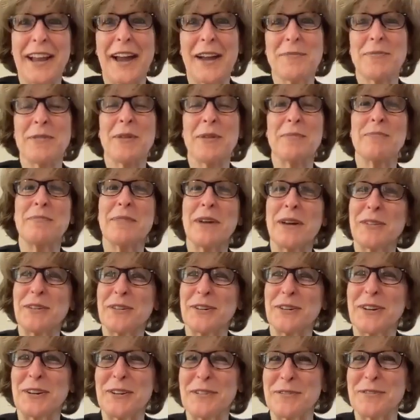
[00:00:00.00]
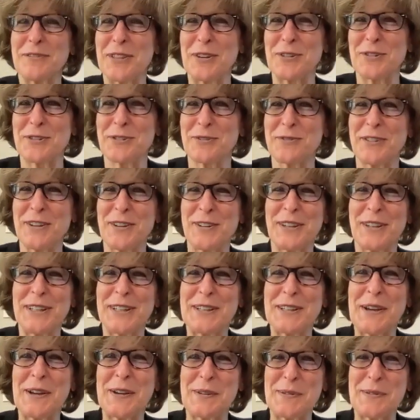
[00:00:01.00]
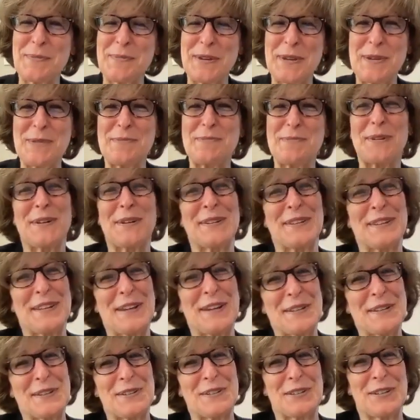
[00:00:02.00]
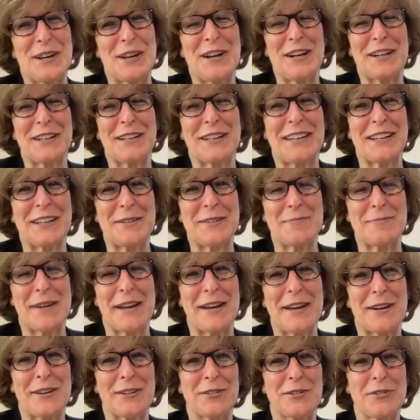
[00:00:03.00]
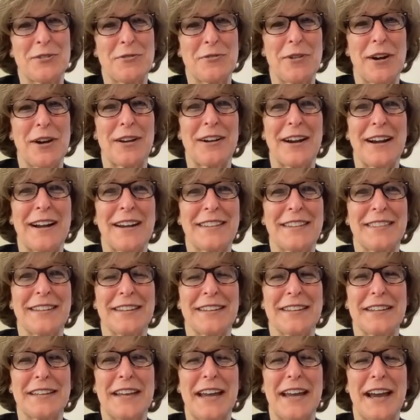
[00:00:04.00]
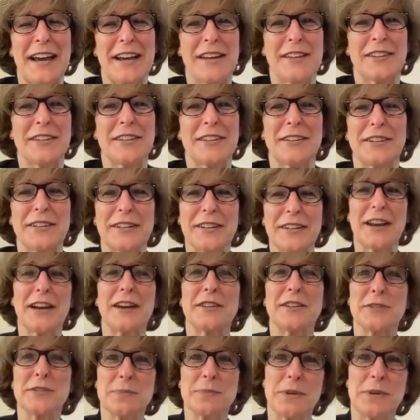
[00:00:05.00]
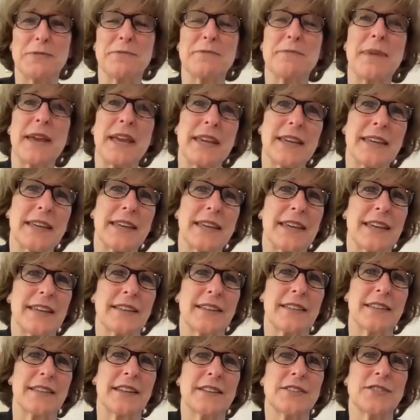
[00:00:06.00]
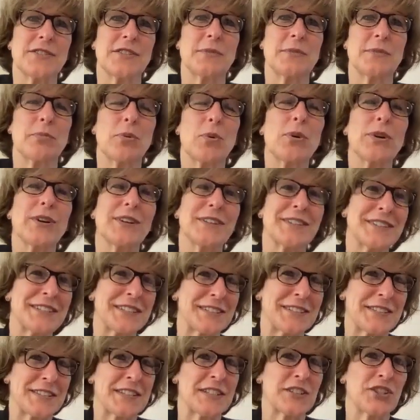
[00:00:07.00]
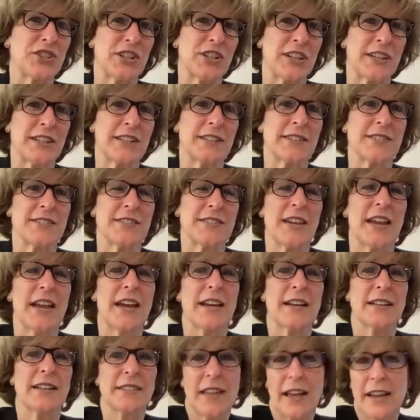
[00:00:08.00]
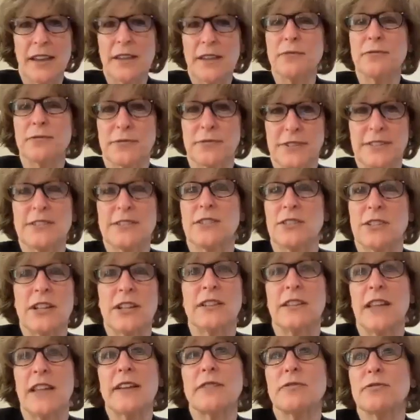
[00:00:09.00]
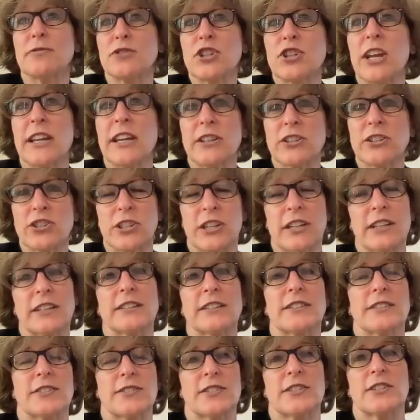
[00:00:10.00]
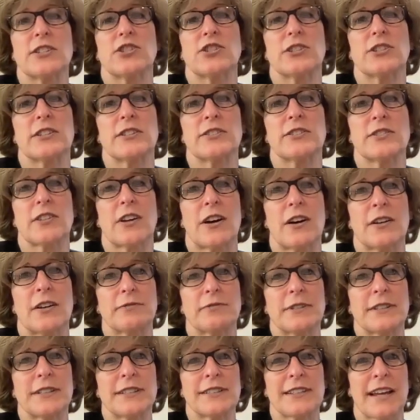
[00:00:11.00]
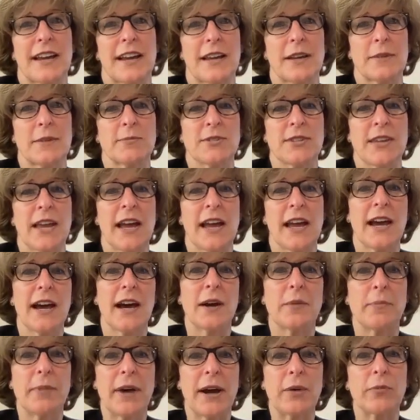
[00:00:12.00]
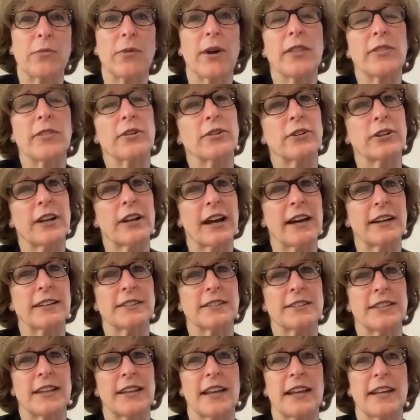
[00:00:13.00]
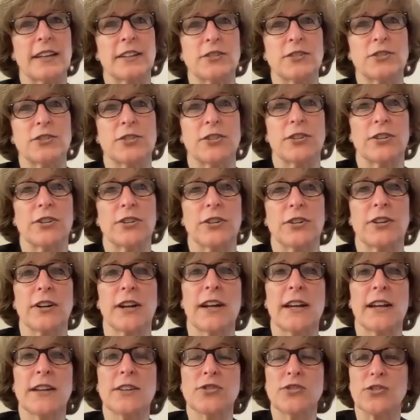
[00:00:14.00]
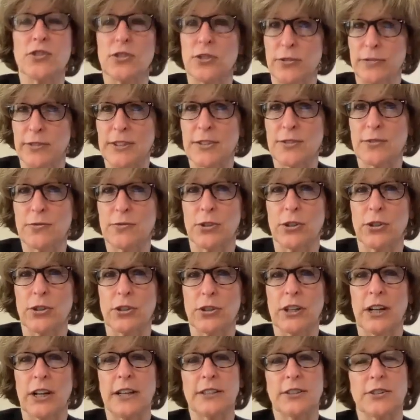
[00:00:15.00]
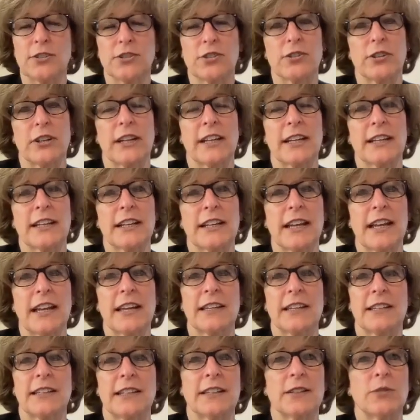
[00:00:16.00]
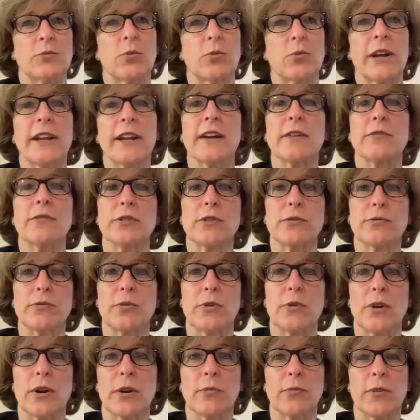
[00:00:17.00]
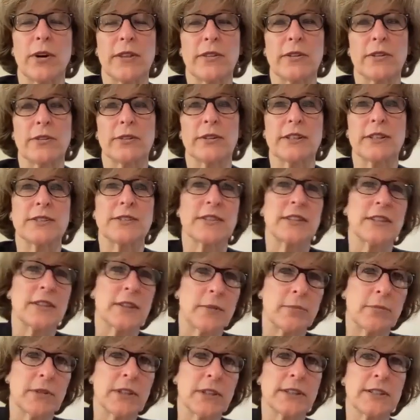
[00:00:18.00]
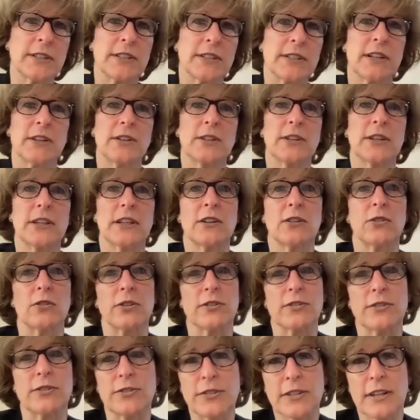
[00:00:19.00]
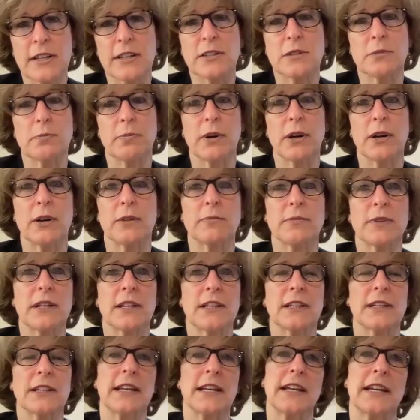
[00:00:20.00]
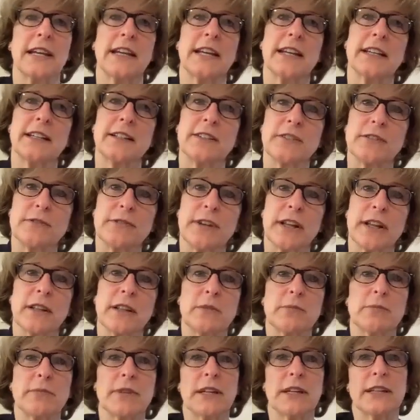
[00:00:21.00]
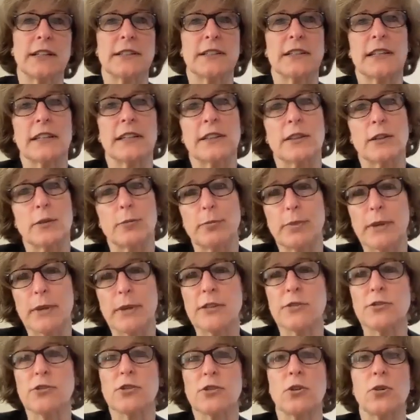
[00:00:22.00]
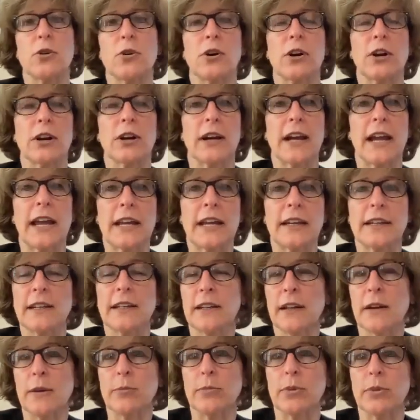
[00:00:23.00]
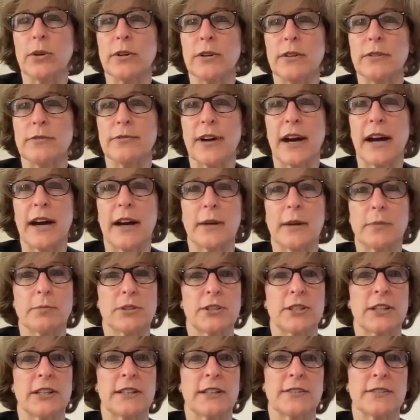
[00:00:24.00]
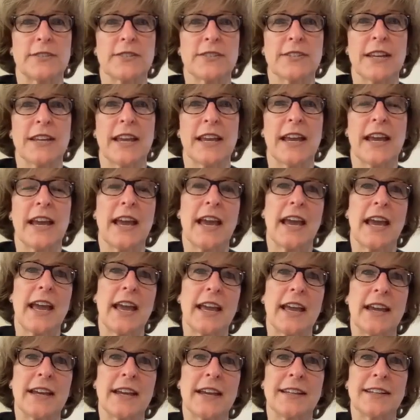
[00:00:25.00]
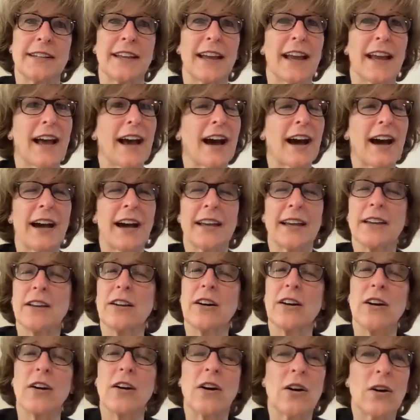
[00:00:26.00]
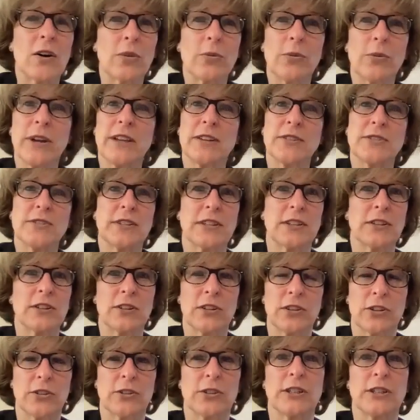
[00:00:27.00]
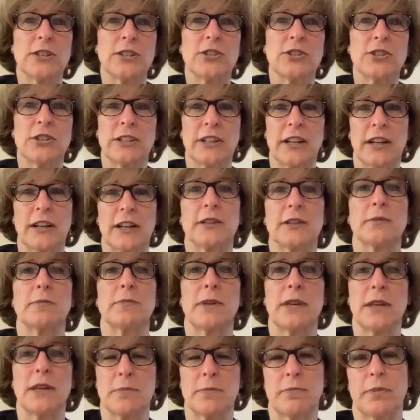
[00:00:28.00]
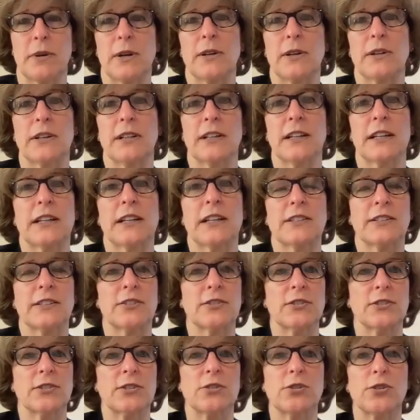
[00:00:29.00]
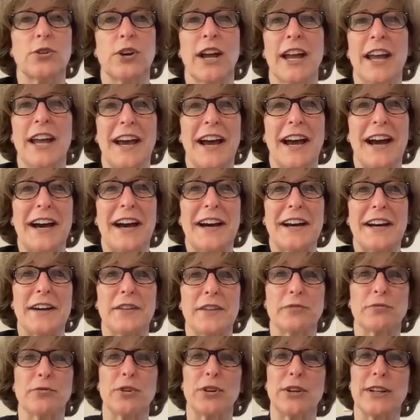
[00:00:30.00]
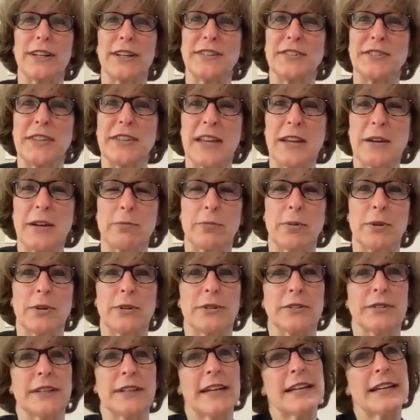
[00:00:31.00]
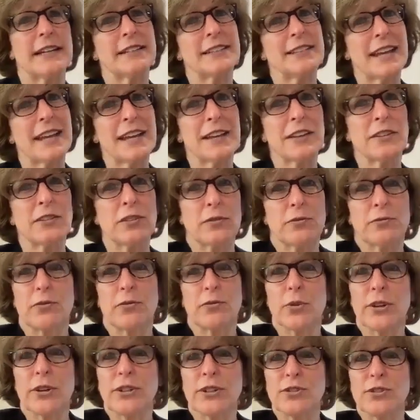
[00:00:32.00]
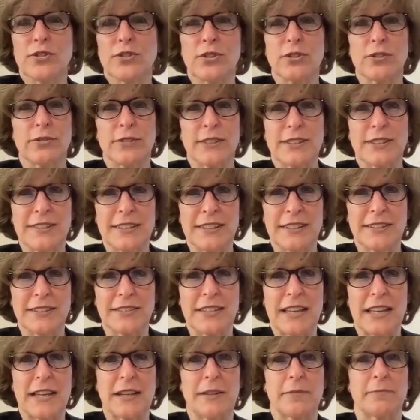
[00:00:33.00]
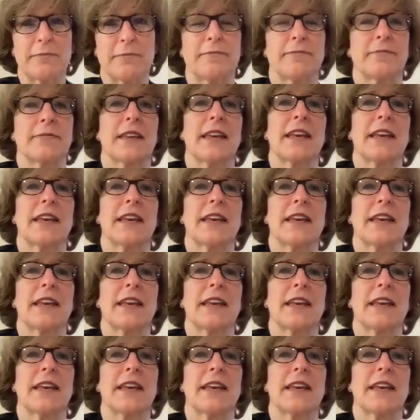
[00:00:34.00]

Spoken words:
I'm the mother of those very young people that you're talking about who are on the cusp of making these important decisions, life-changing decisions oftentimes, about whether or not to enter service for your country in whatever form, whether it's in the military or the State Department, in development, in the Peace Corps, any number of options. And I always encourage young people to, for example, take the Foreign Service exam.